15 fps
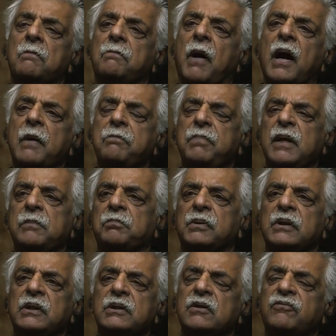by
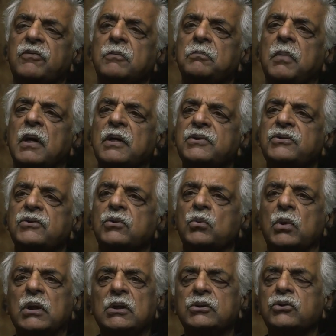people in different parts of the
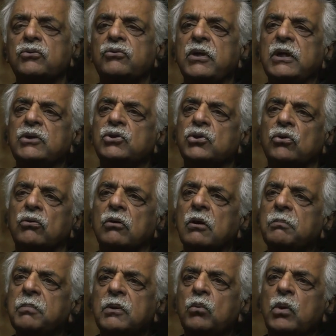world to reach
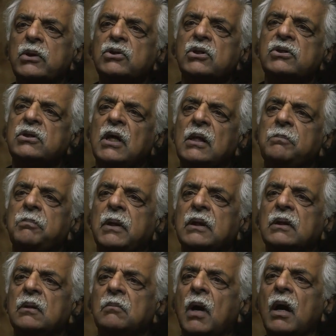Europe, and we're just helping
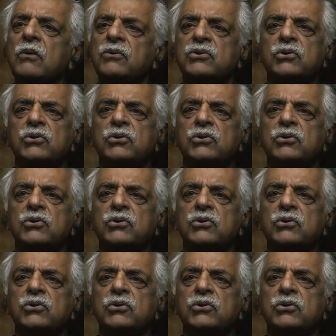them out.